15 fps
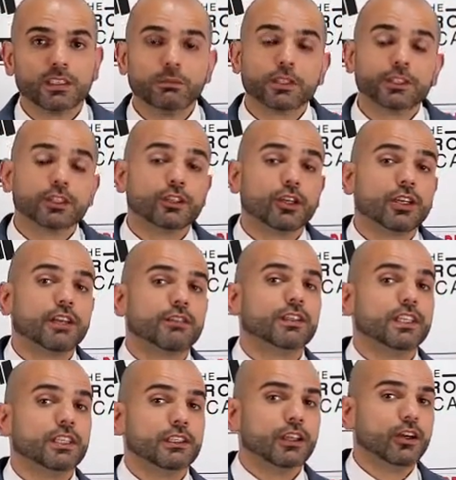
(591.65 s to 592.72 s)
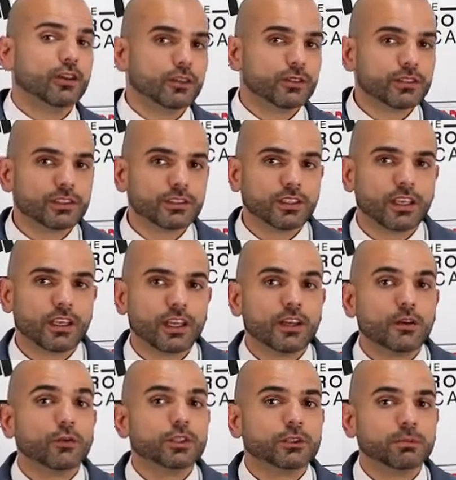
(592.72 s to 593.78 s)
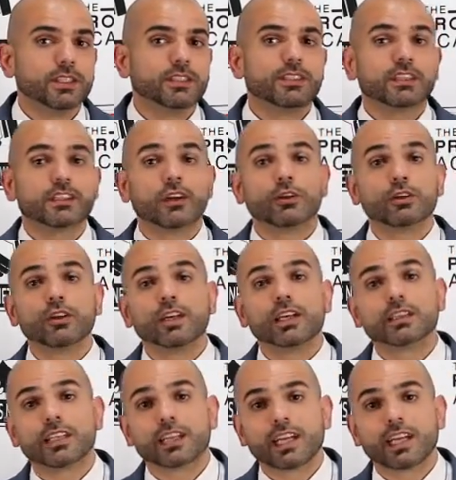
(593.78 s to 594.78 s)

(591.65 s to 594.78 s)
but you don't have any loans. which means that they'll look at